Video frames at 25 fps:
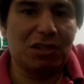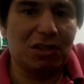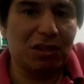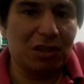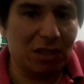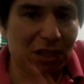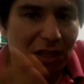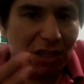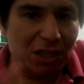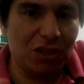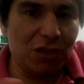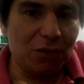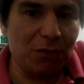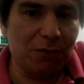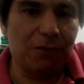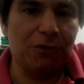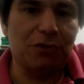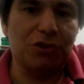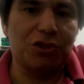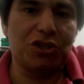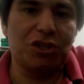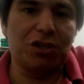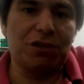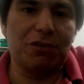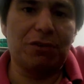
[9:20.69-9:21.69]
thank you for
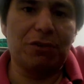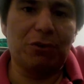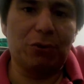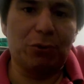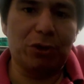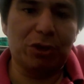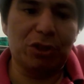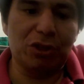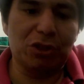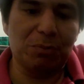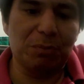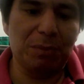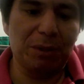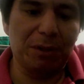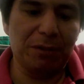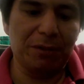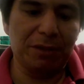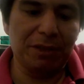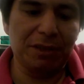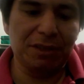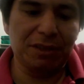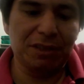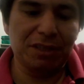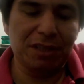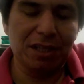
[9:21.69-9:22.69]
sharing your
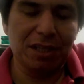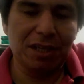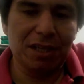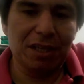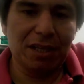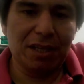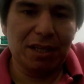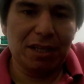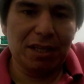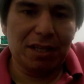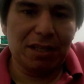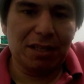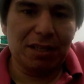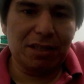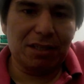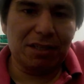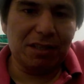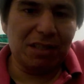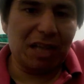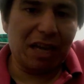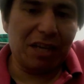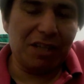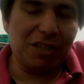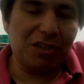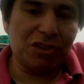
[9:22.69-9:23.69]
experience. It's
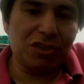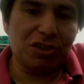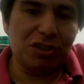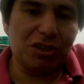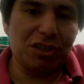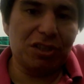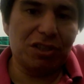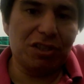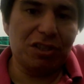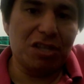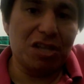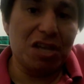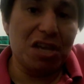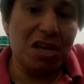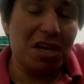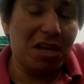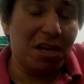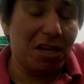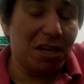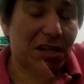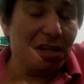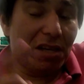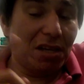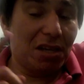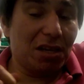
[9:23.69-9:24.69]
not just in
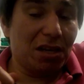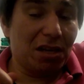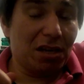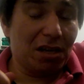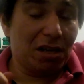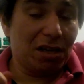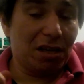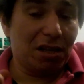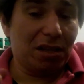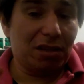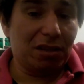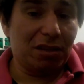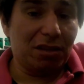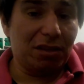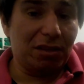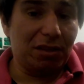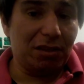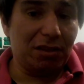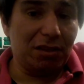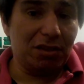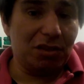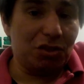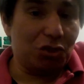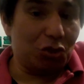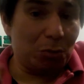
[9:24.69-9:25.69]

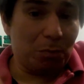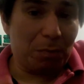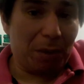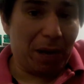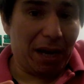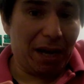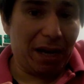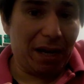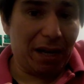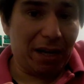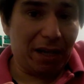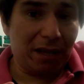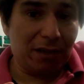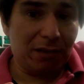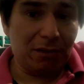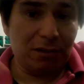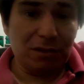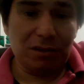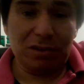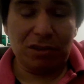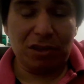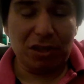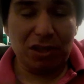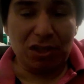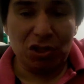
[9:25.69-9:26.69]
Japan,
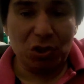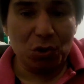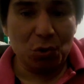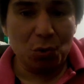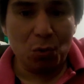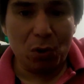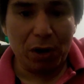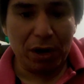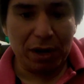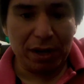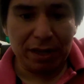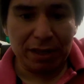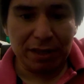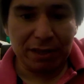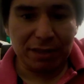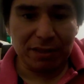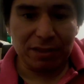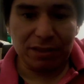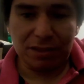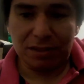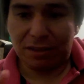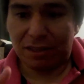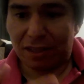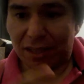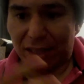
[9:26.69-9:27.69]
the
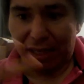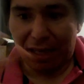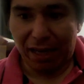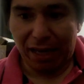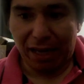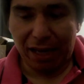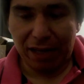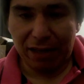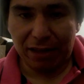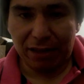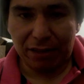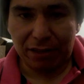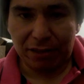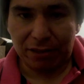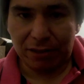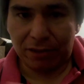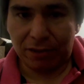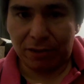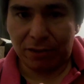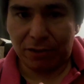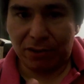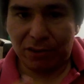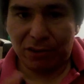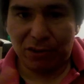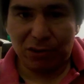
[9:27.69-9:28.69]
US,
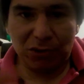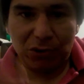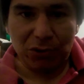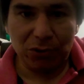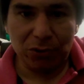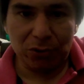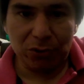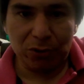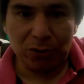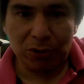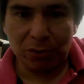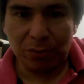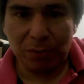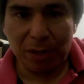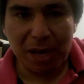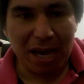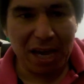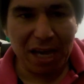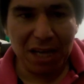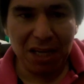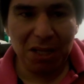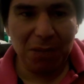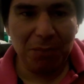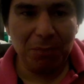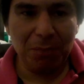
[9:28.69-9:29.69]
Canada, Europe,
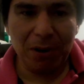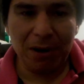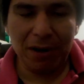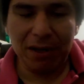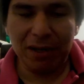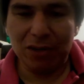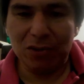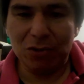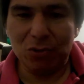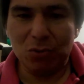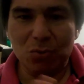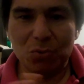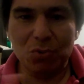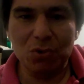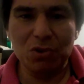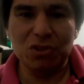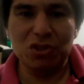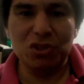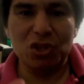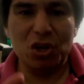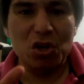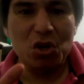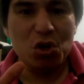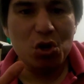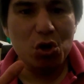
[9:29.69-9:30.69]
anybody who
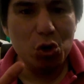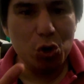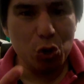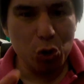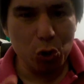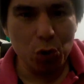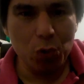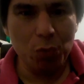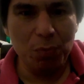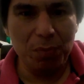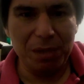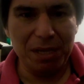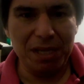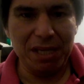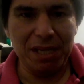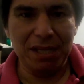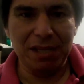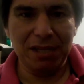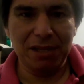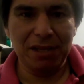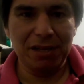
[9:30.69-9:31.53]
is a newbie